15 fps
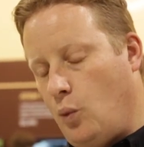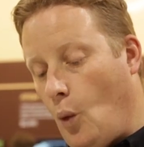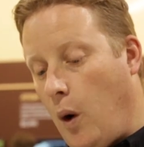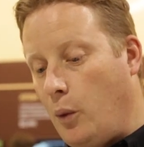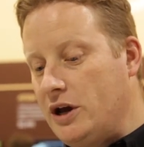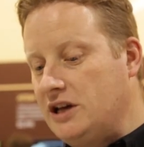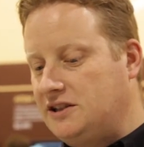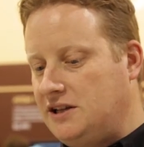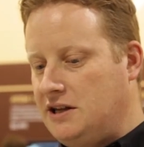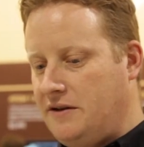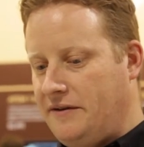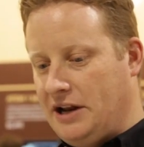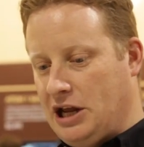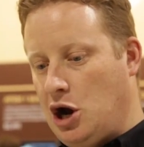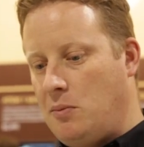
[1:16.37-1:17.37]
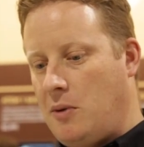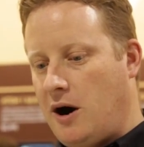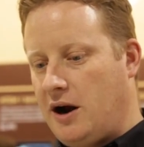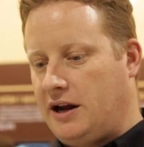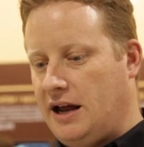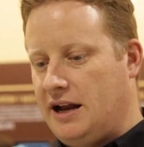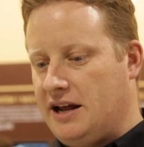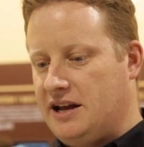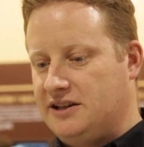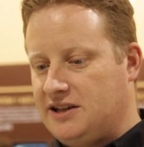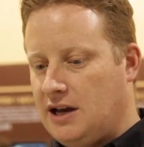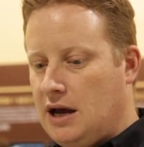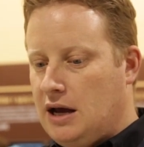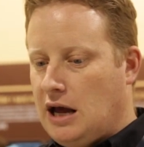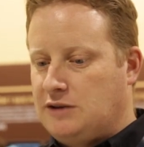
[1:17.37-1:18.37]
what we see in the video market
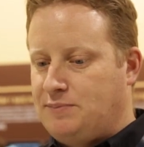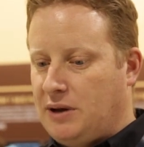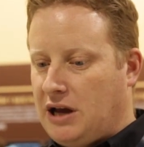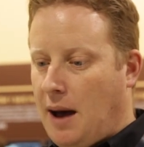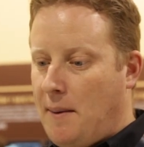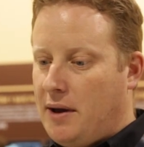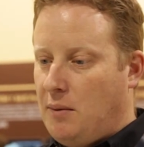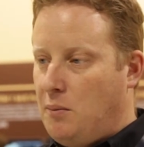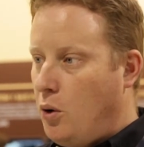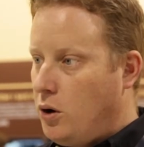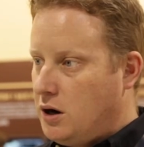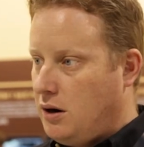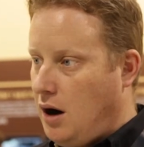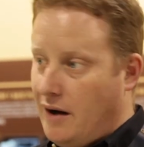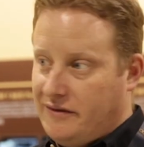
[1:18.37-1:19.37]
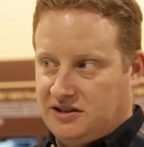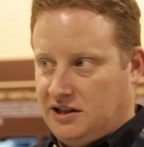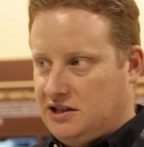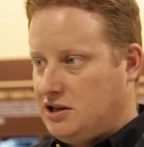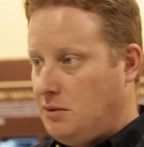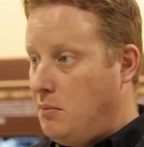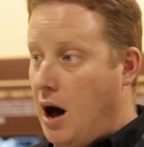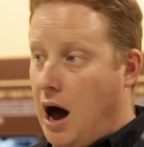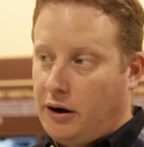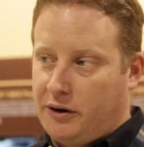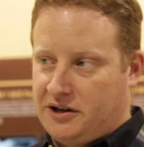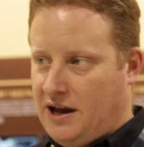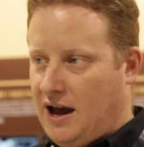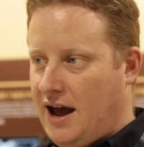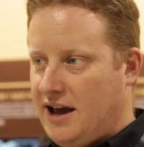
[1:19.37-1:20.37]
is it's becoming a more obviously
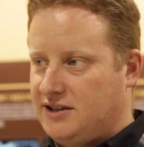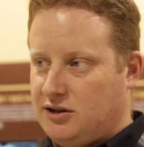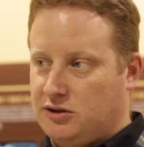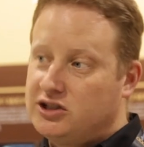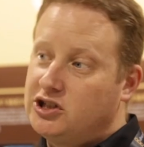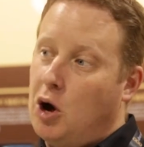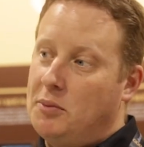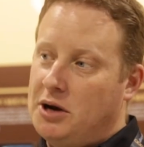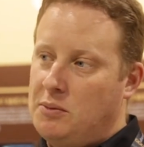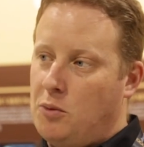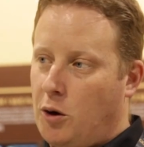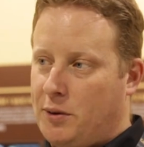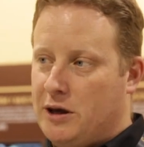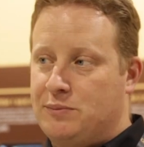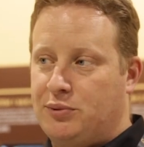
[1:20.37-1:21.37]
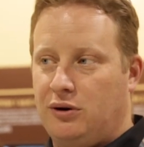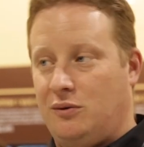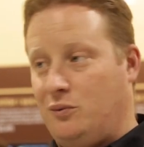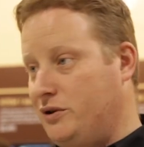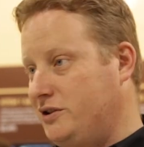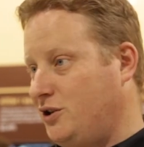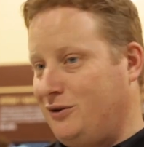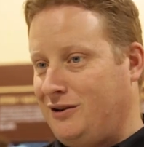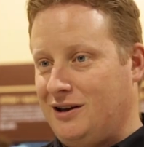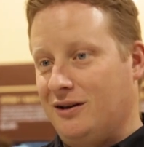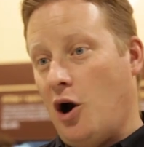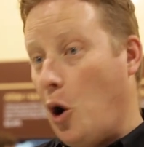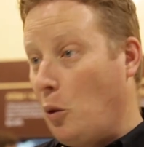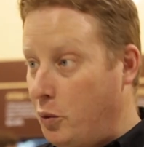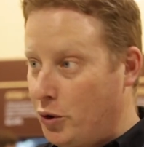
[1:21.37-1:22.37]
democratized. There's so many more people, and we certainly
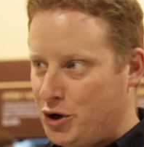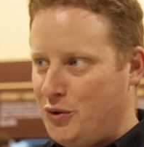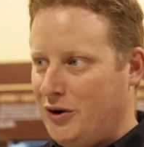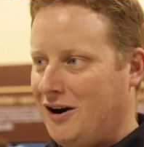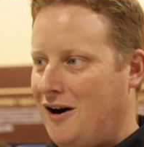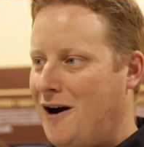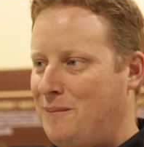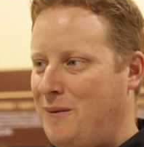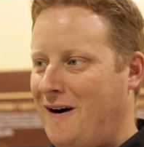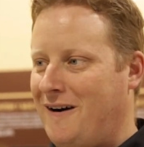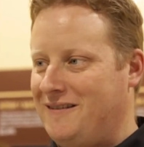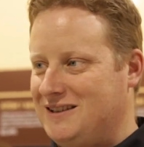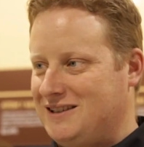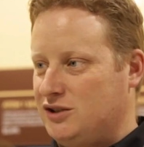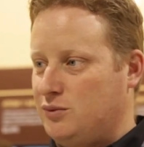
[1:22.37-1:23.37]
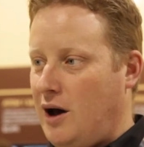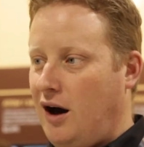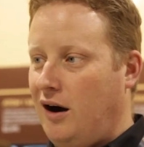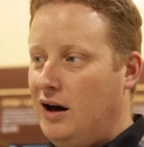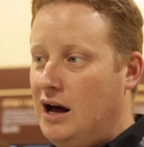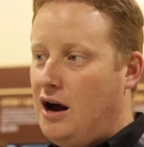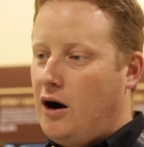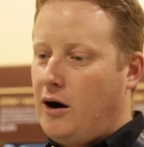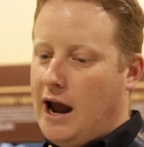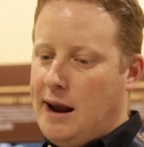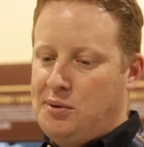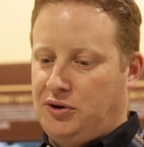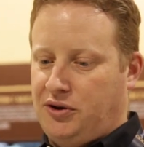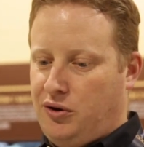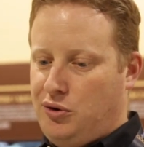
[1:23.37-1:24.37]
hope we're doing our part in this as well, are
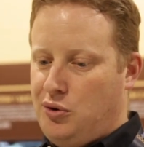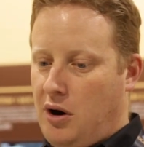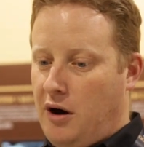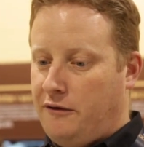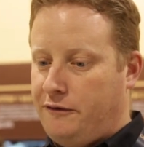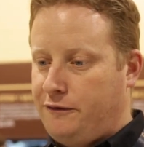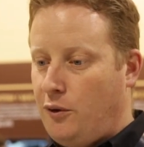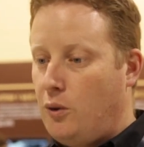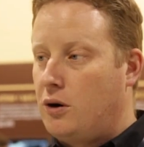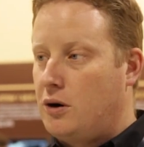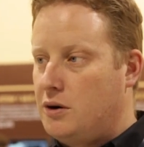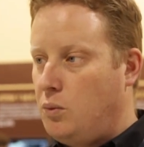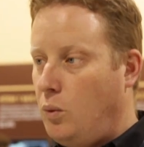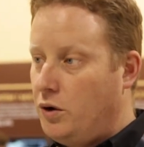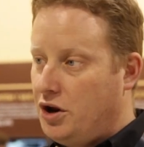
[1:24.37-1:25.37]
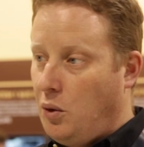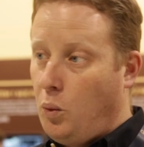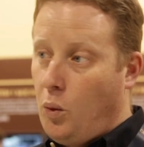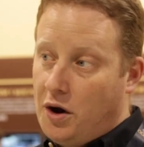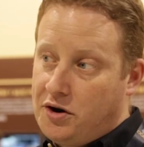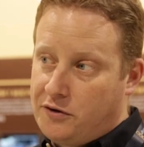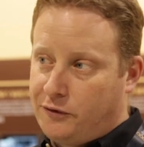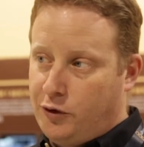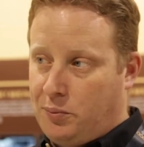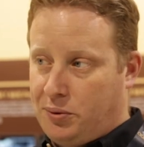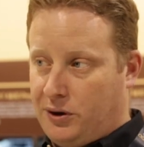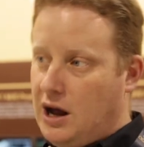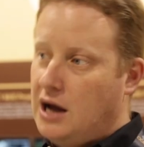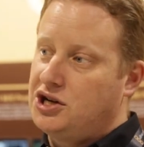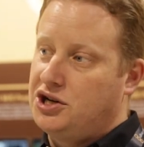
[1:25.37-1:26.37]
able to afford wonderful
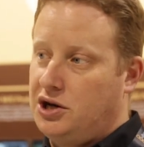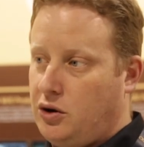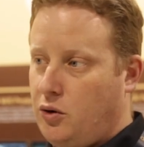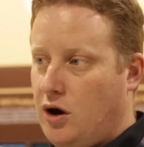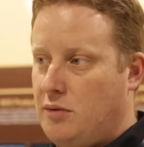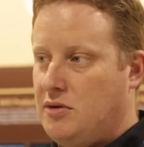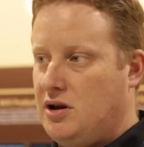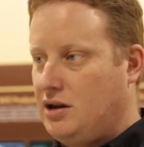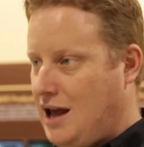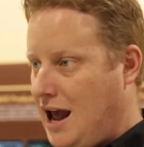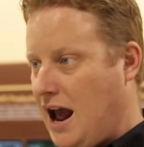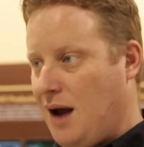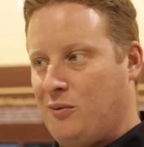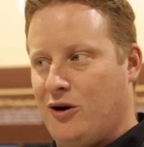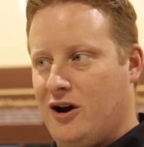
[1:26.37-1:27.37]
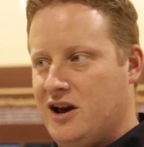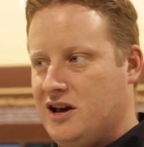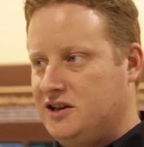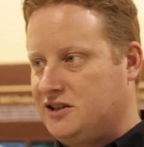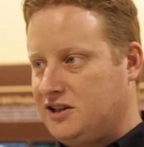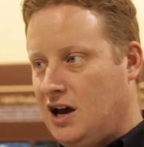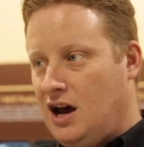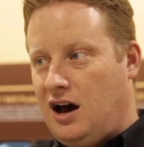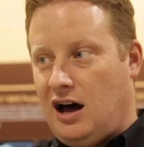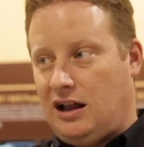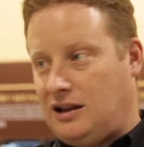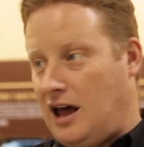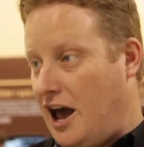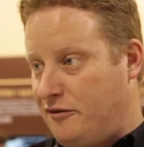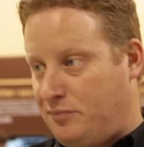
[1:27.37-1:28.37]
production equipment, cameras,
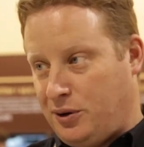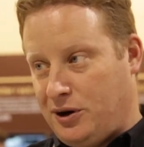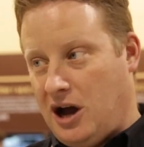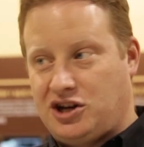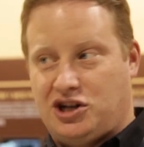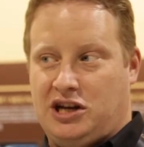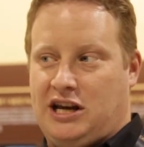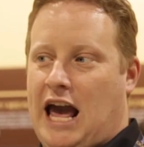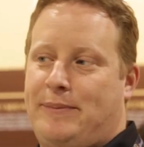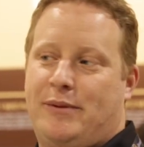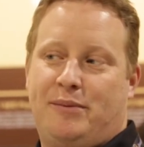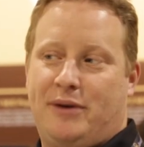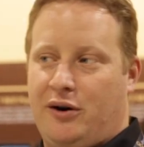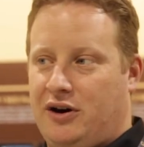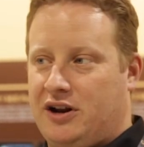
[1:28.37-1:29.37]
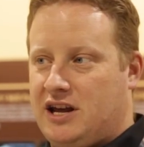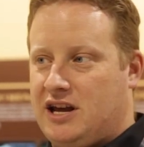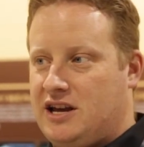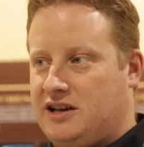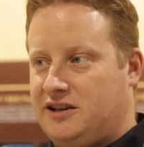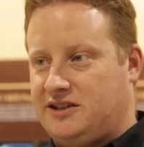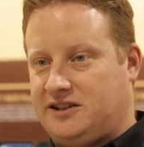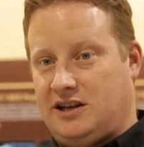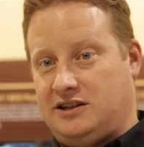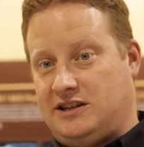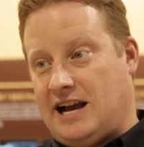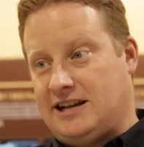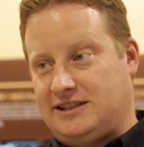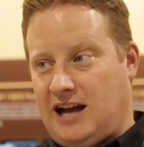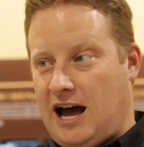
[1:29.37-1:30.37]
live production capabilities,
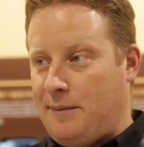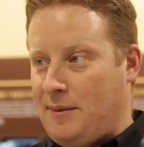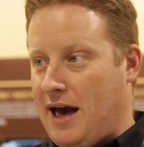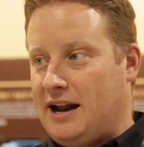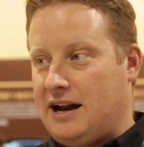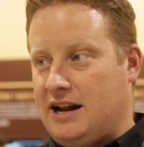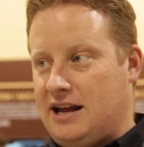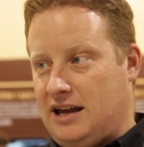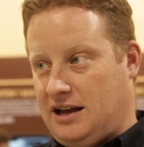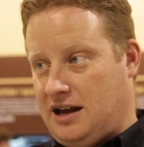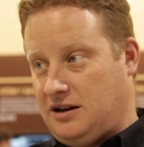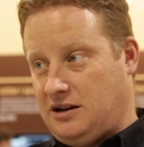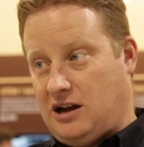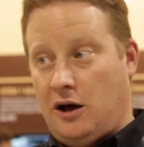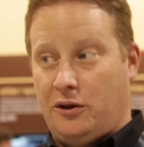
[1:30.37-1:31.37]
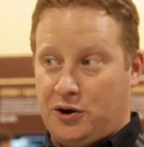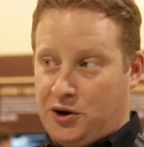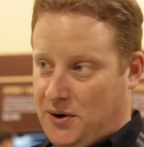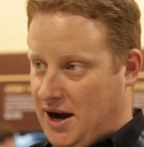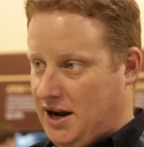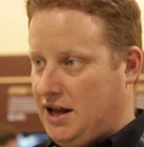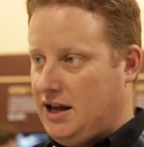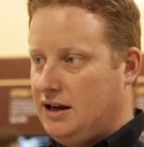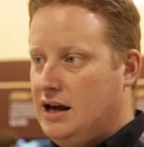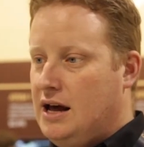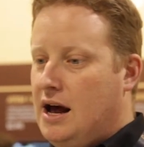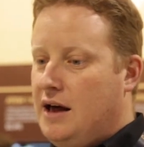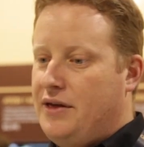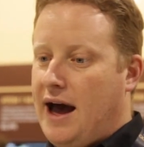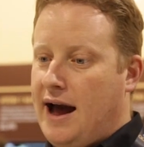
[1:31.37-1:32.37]
desktop editing and color grading
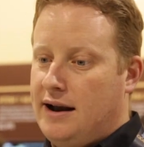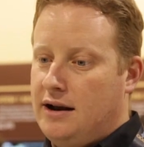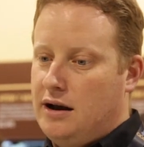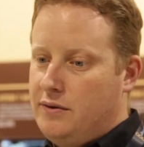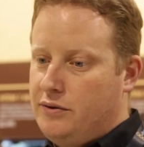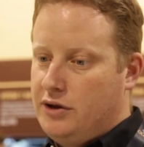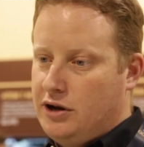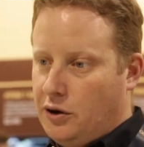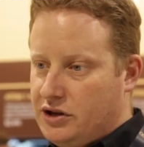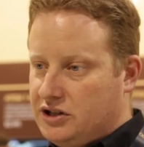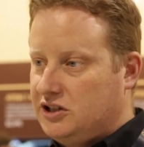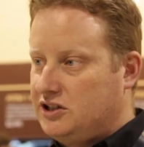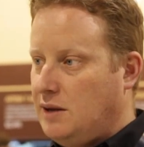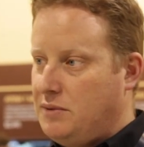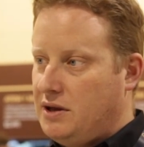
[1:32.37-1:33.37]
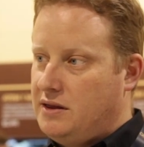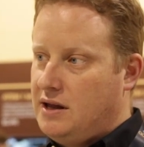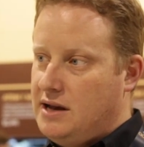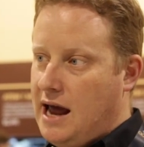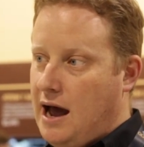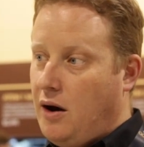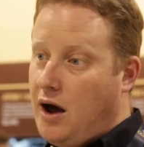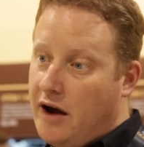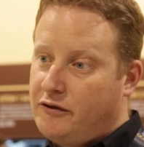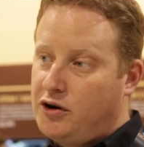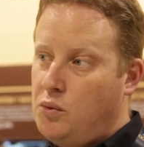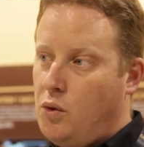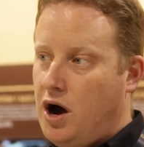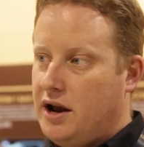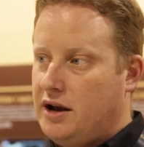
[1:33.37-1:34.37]
that this is something that now
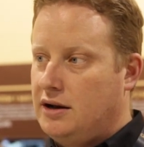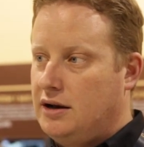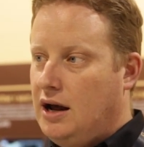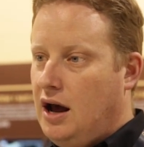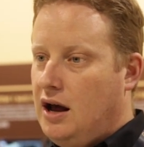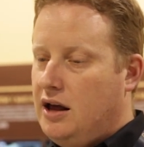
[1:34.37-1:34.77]
everyone